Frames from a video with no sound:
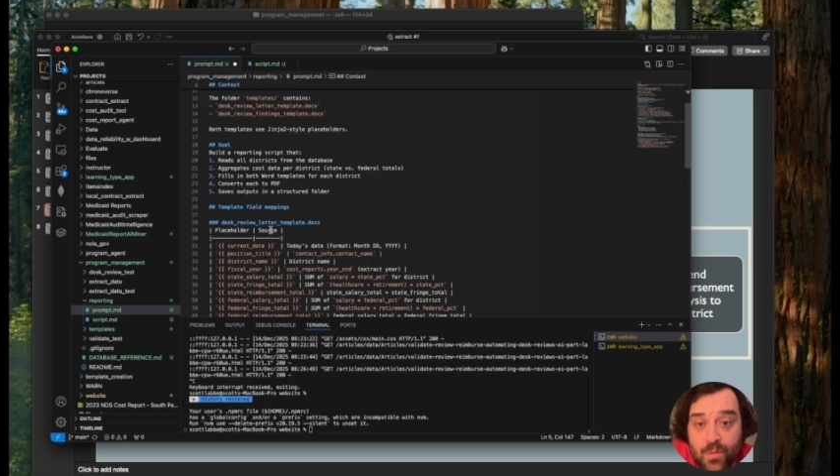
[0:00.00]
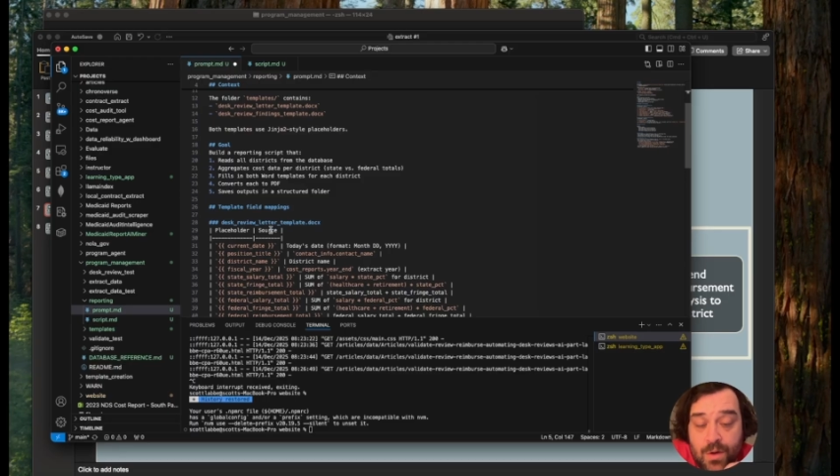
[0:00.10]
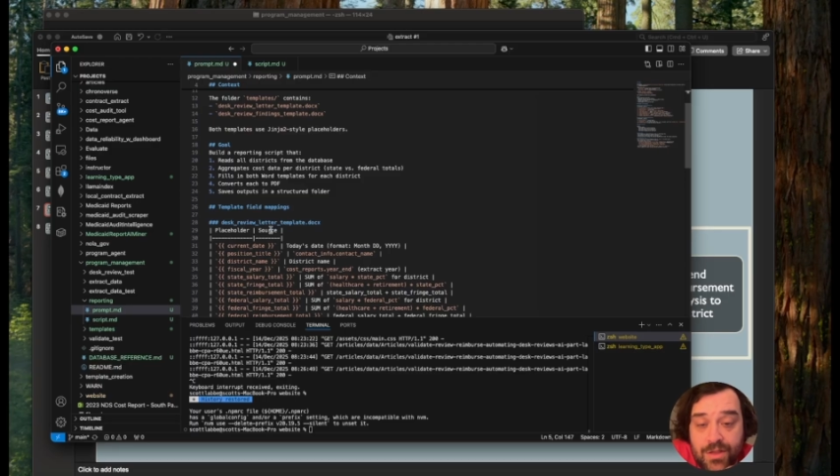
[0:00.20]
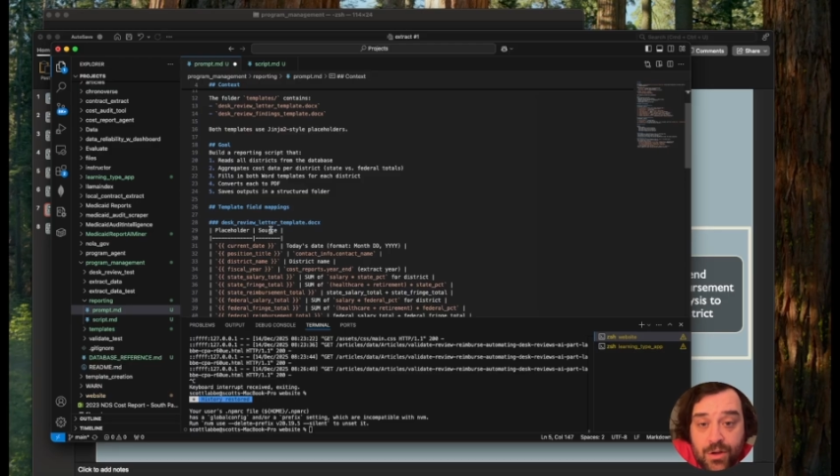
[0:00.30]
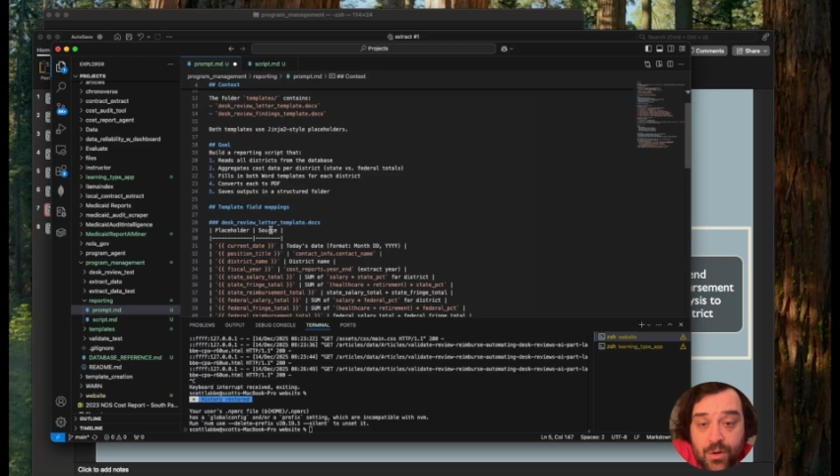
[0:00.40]

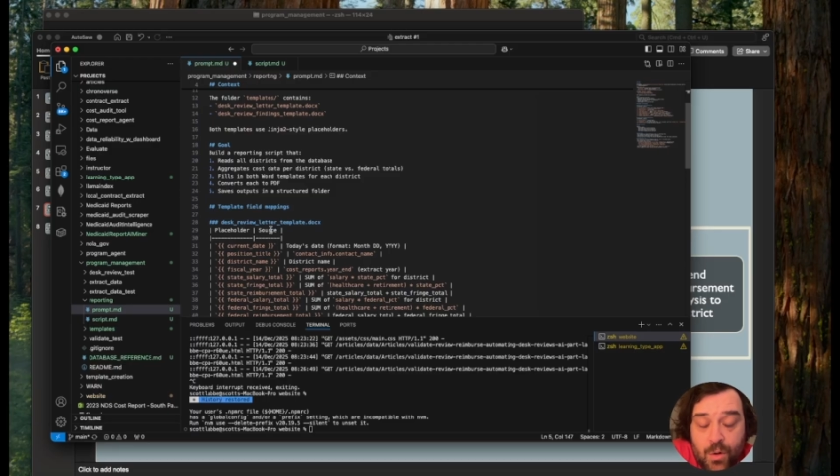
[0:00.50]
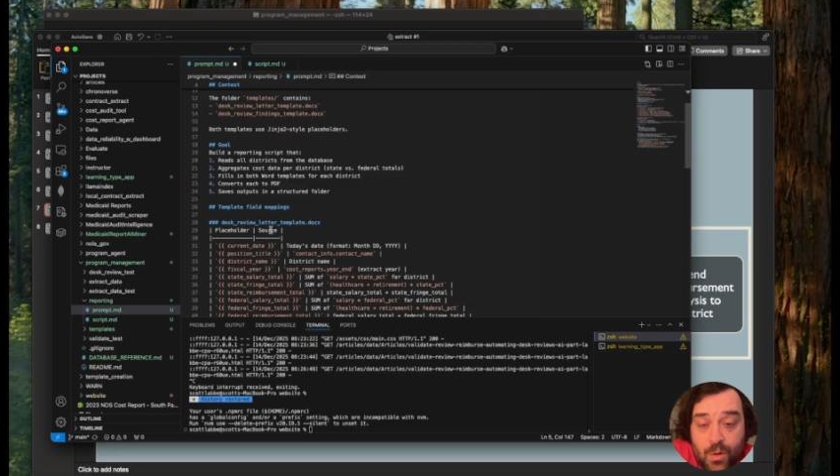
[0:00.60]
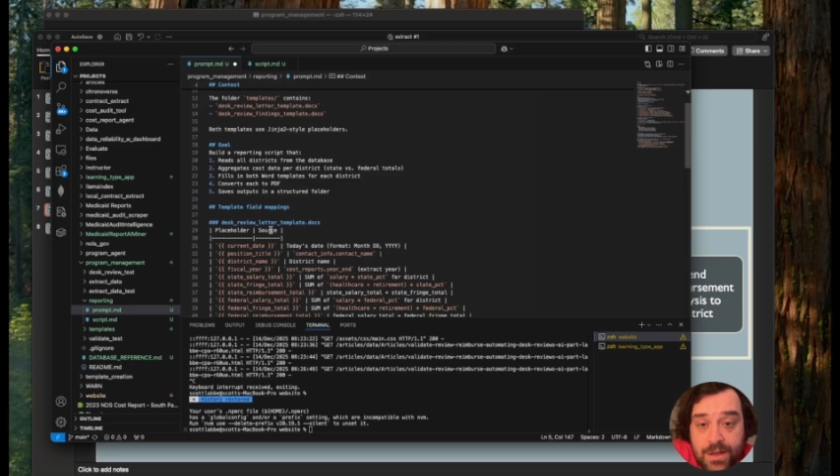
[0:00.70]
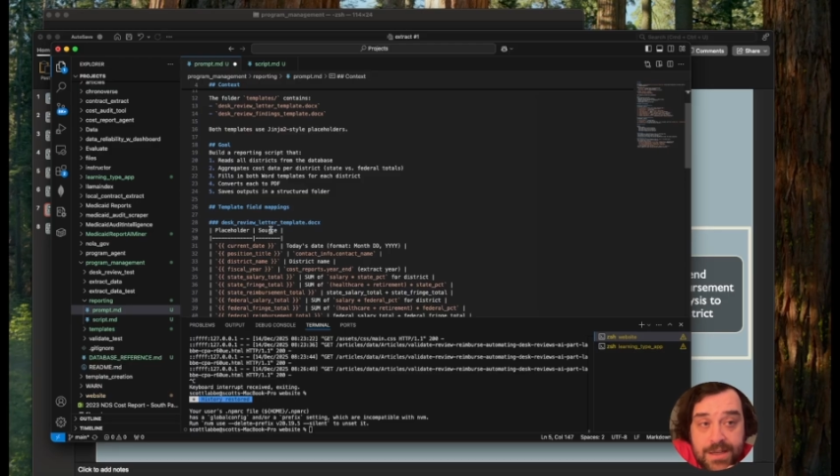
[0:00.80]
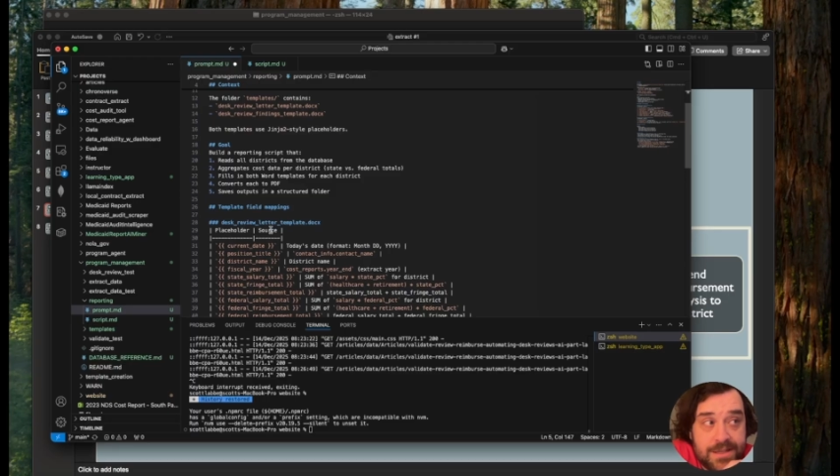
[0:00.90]
what the goal
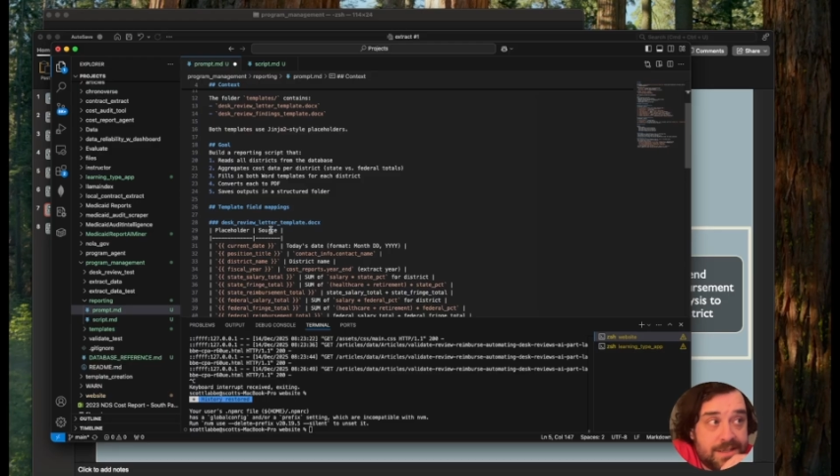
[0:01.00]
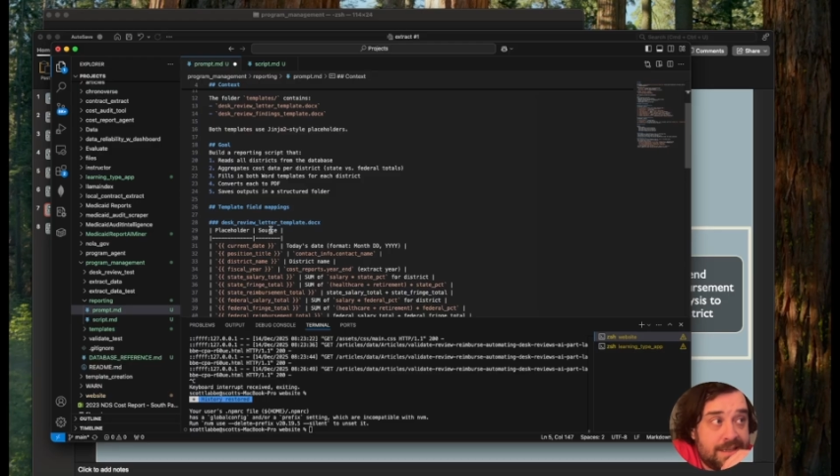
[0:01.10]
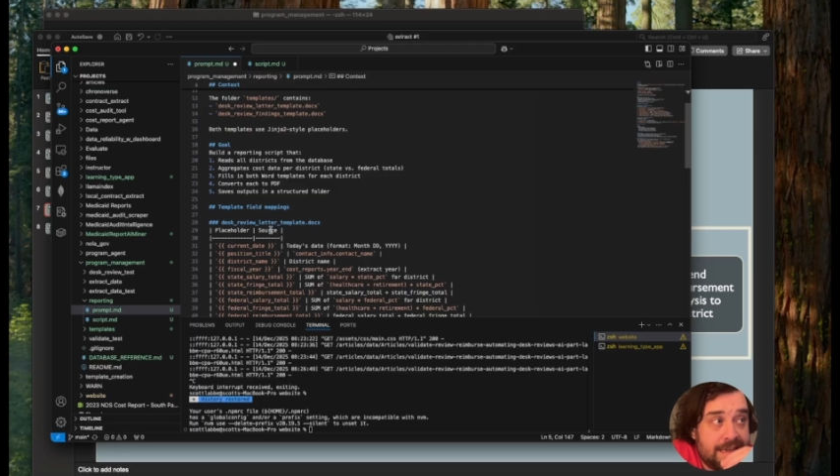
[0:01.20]
is